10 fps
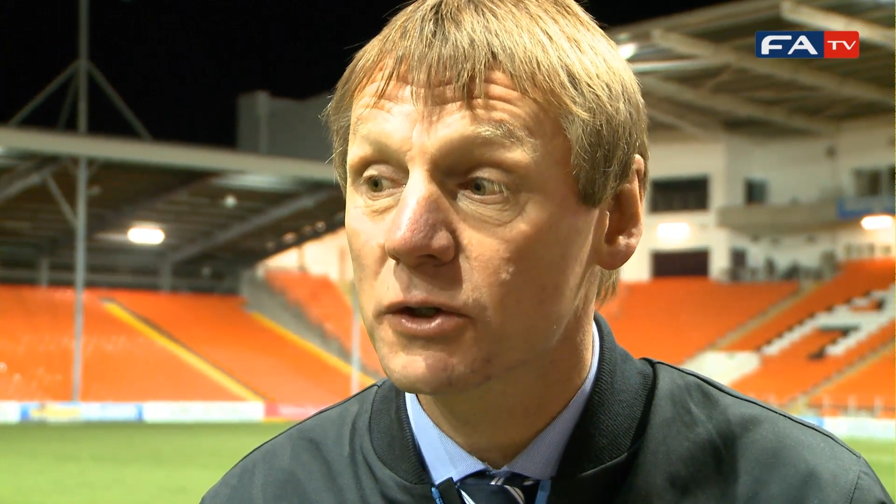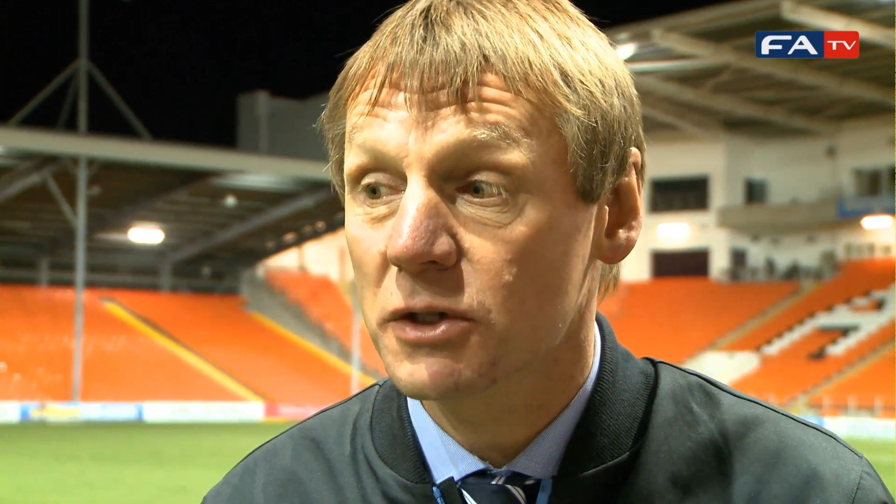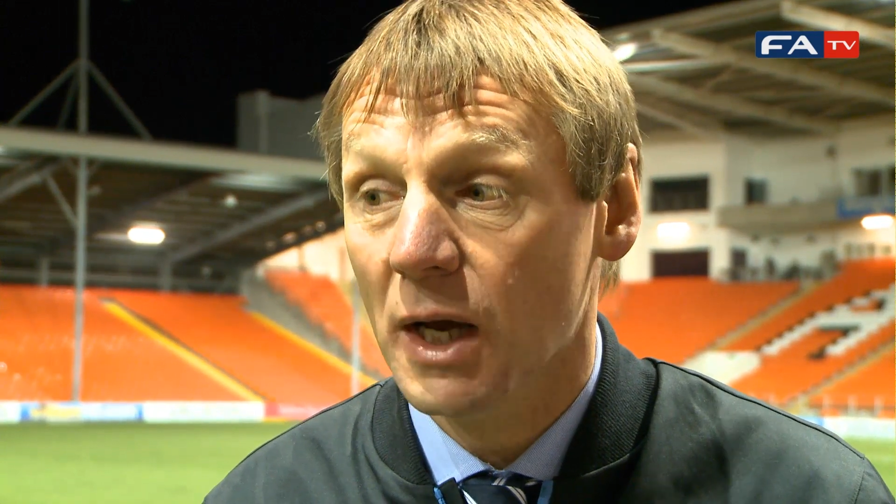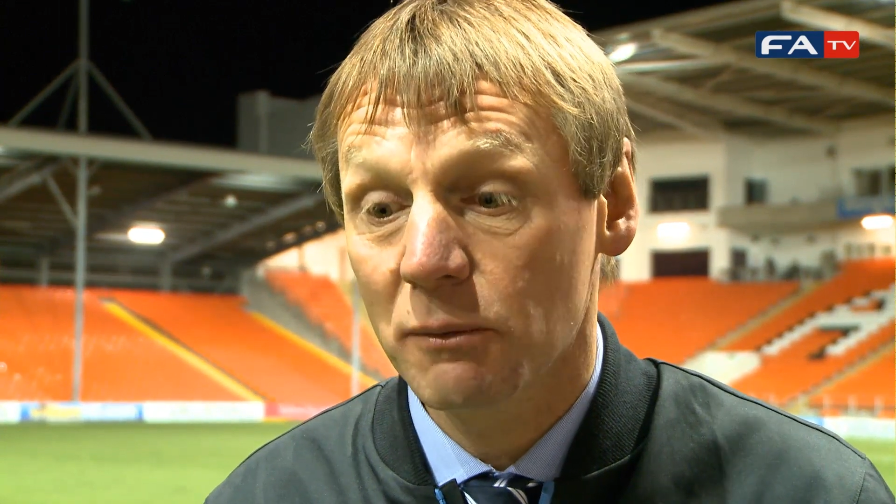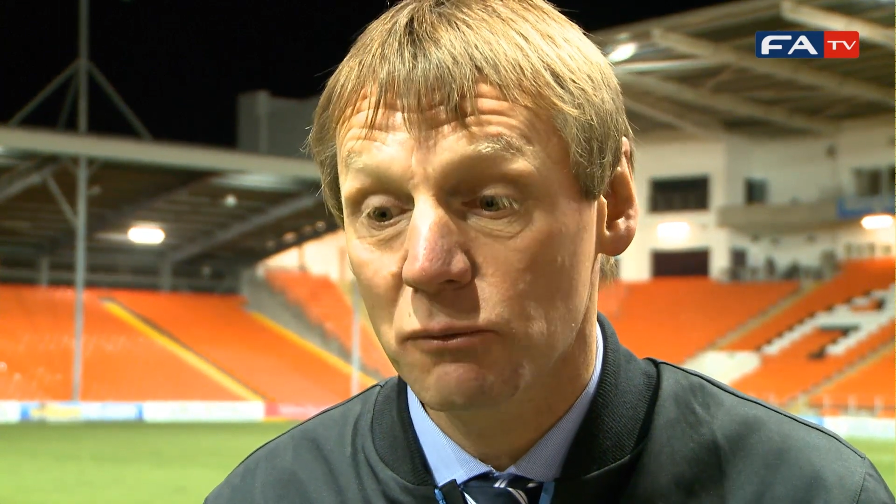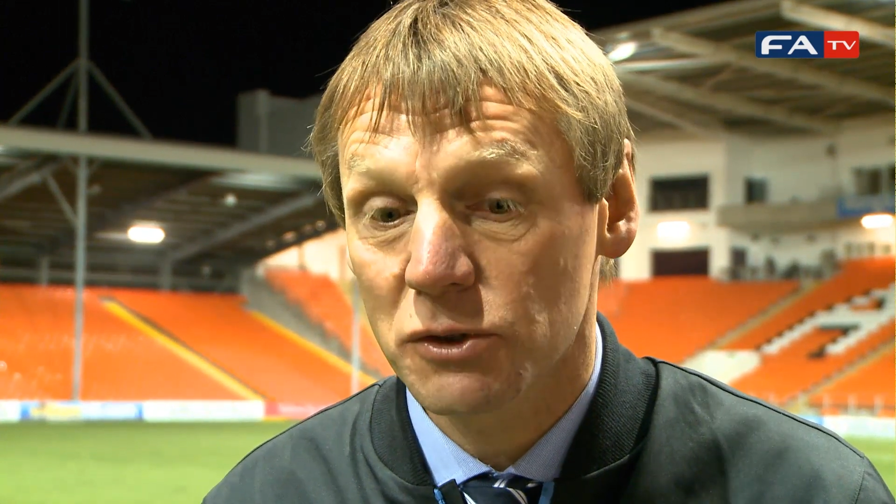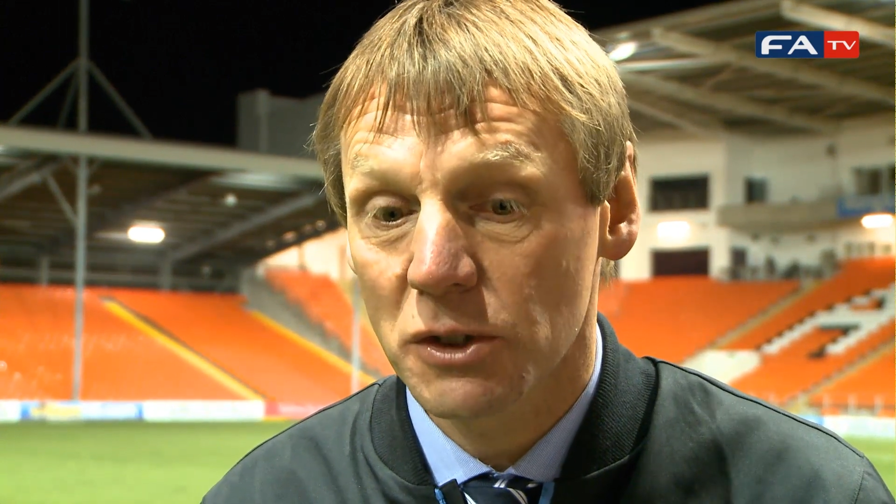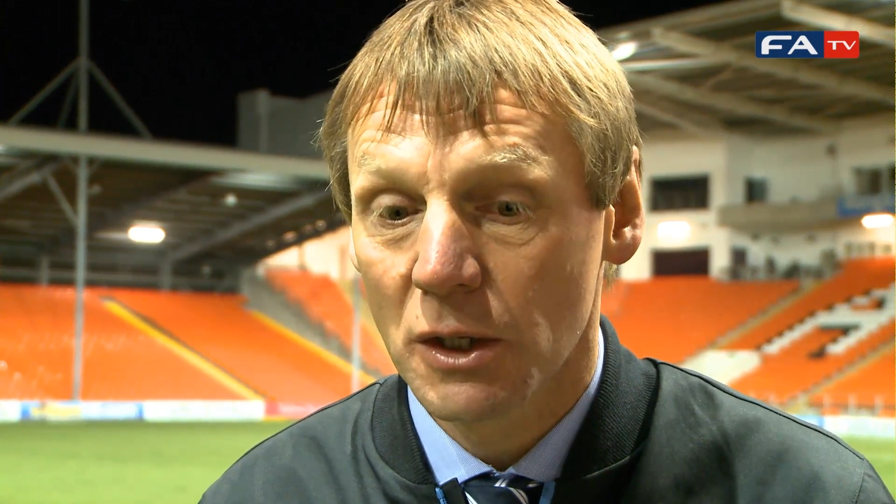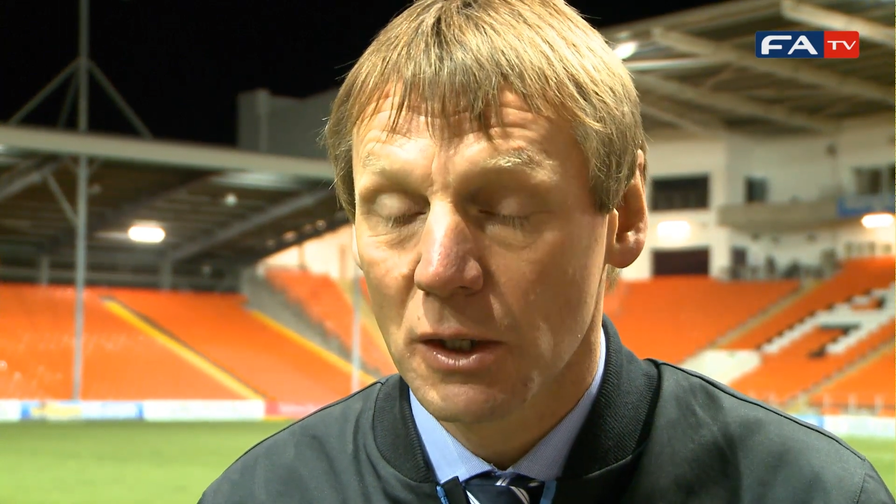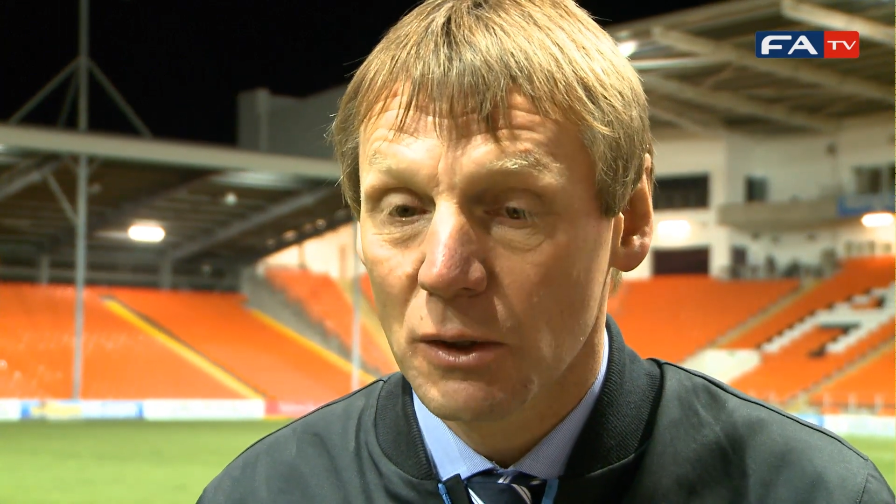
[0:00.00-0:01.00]
This game
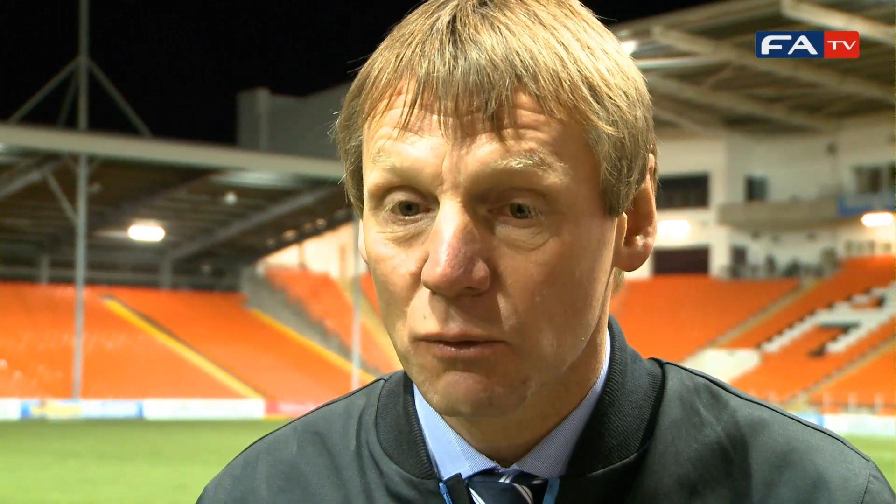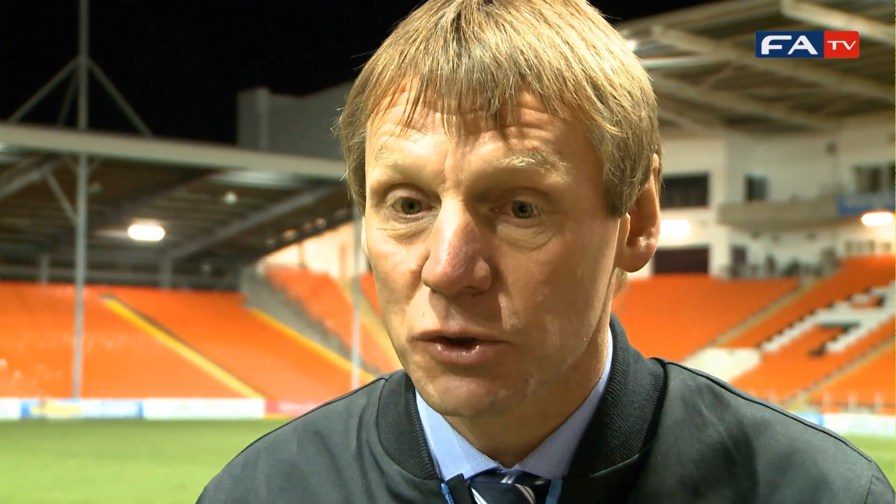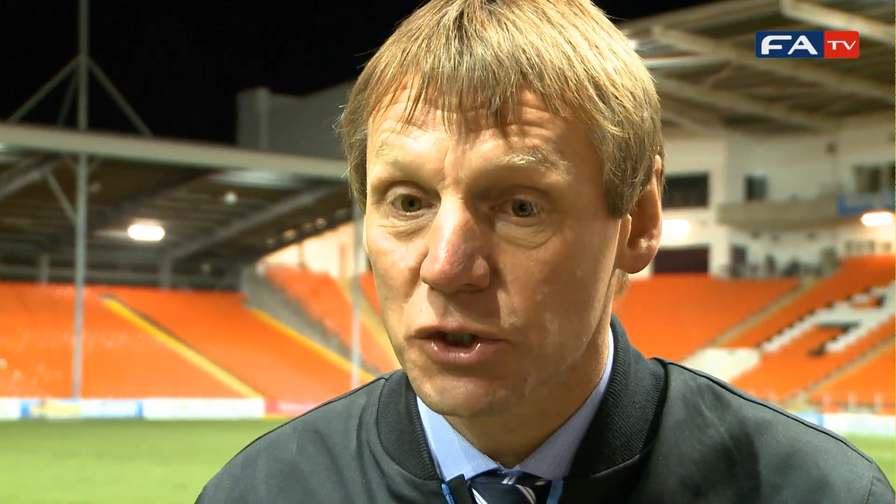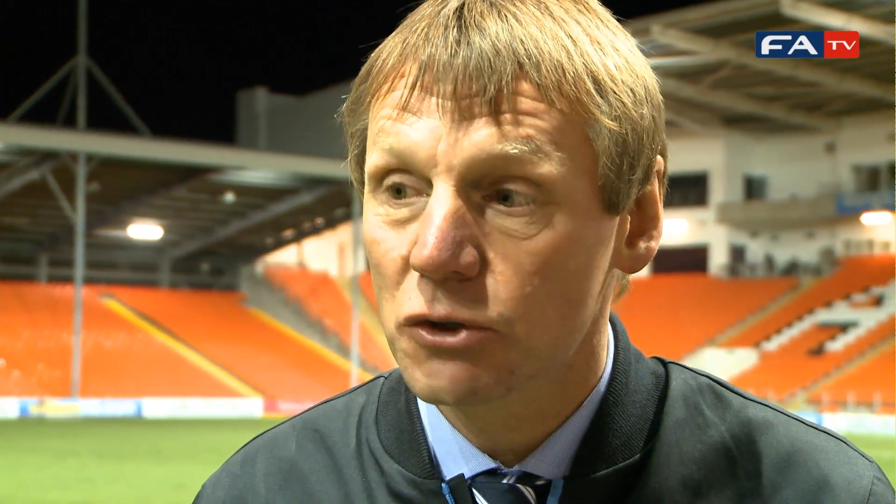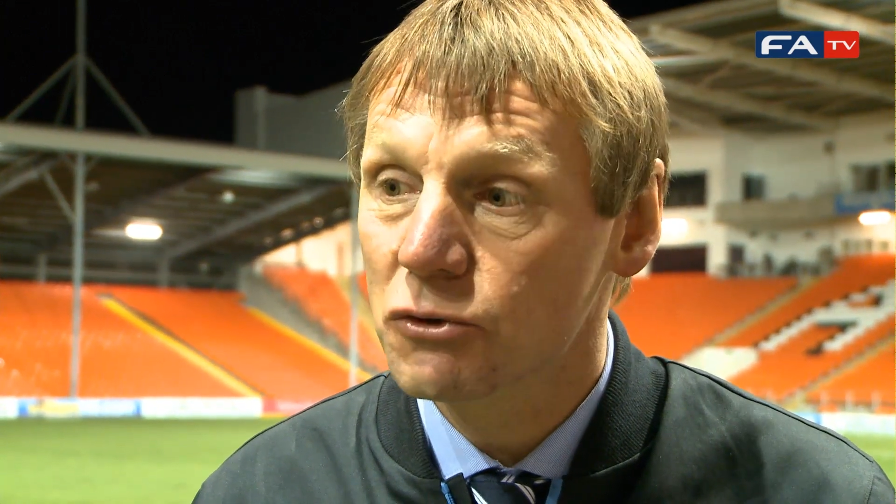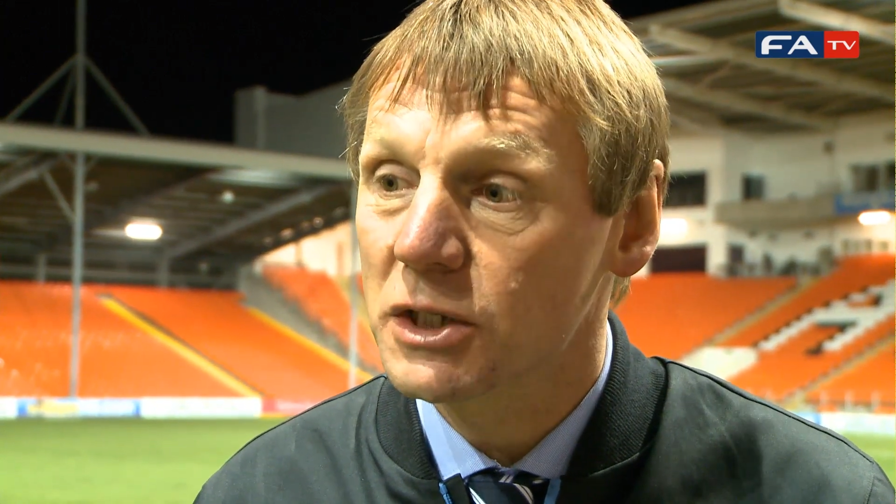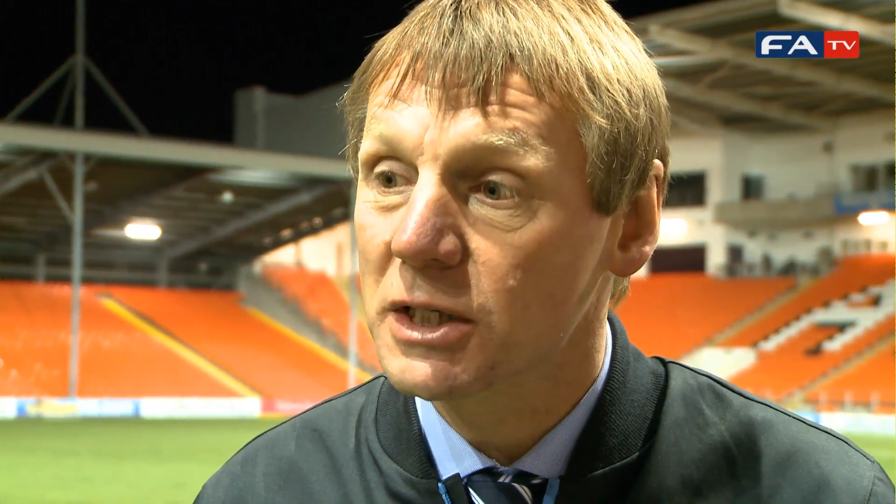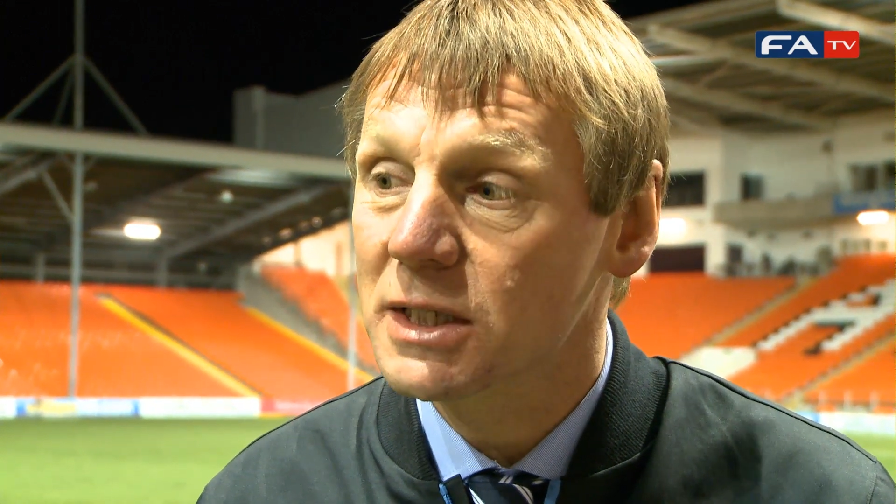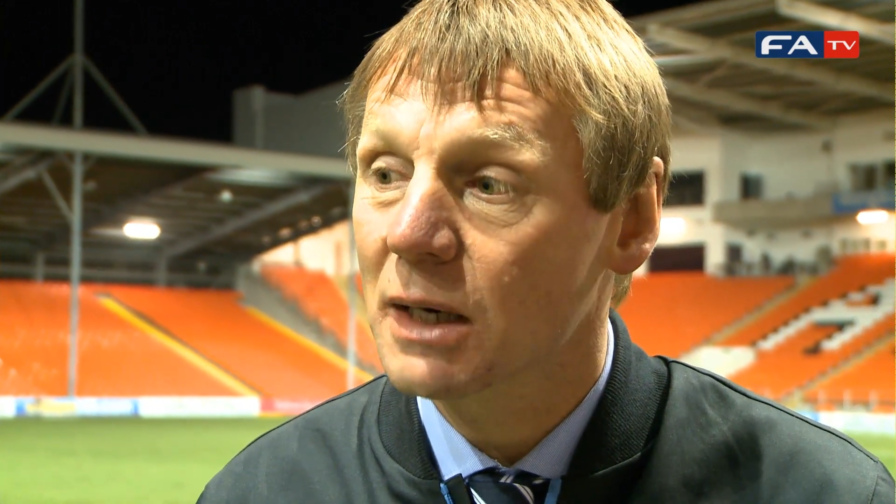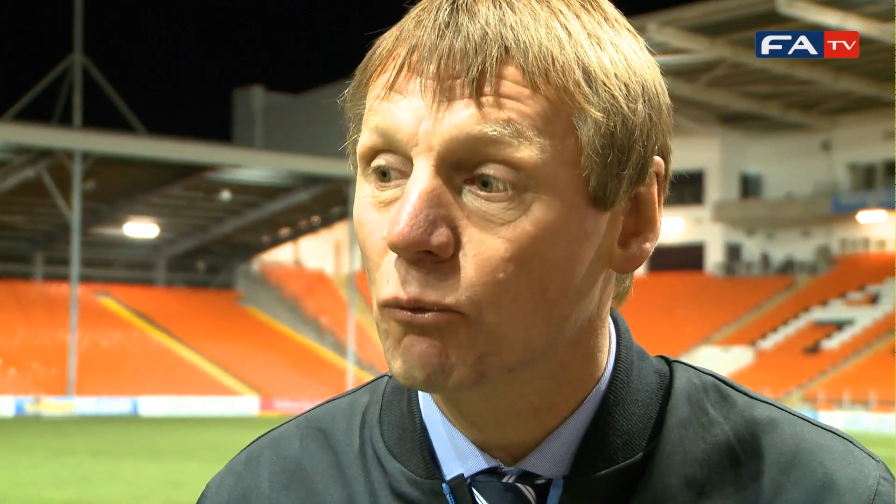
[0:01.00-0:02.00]
was was used
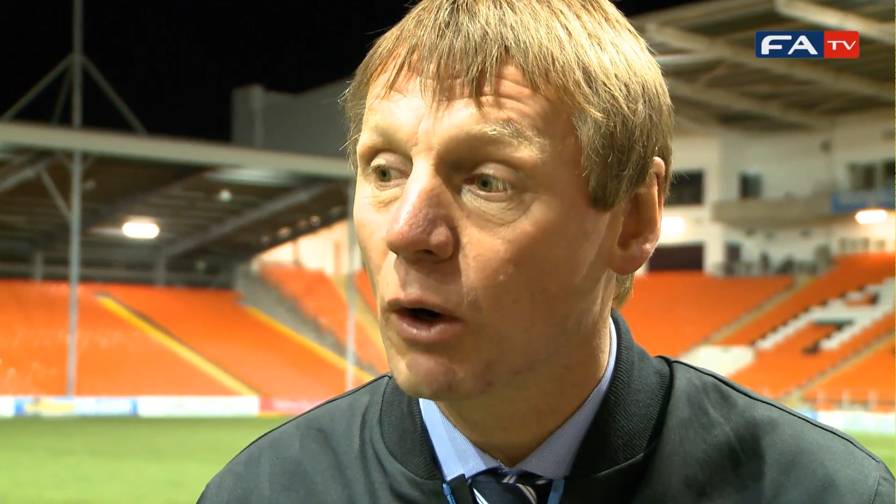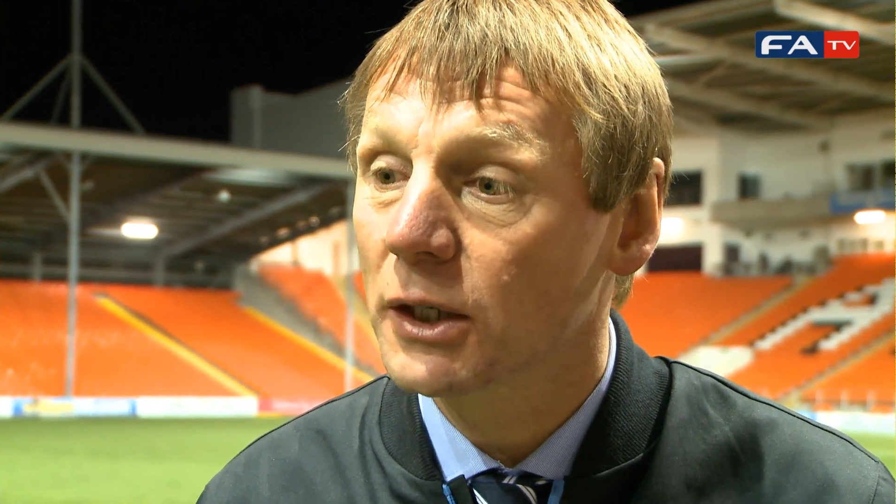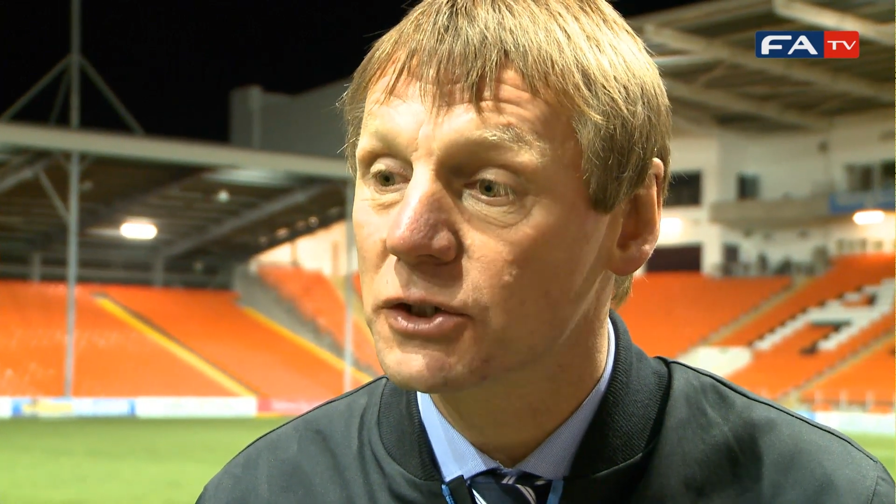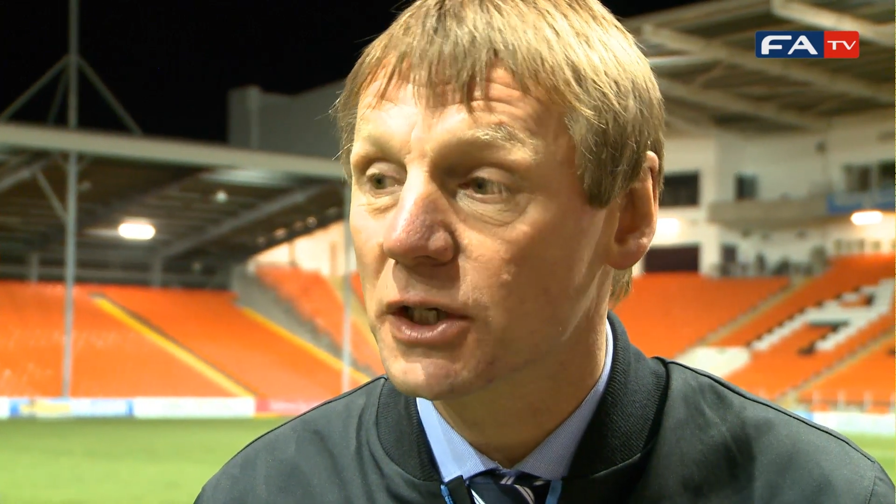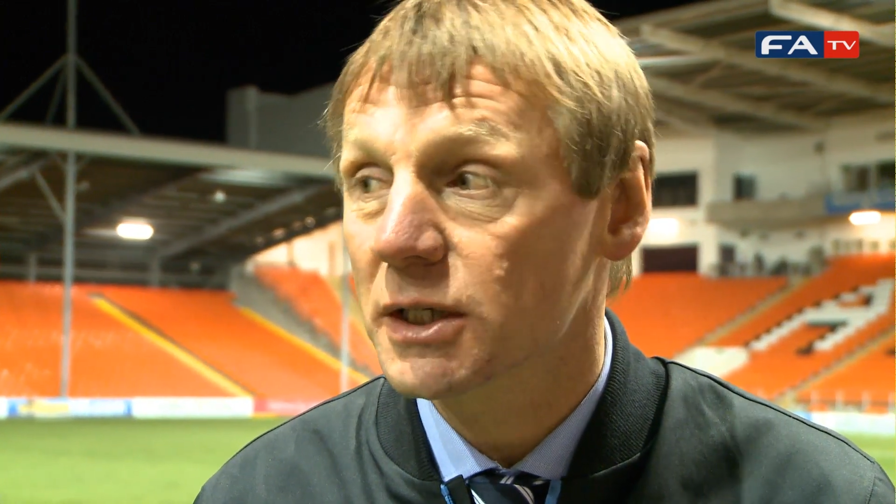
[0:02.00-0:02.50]
in some ways.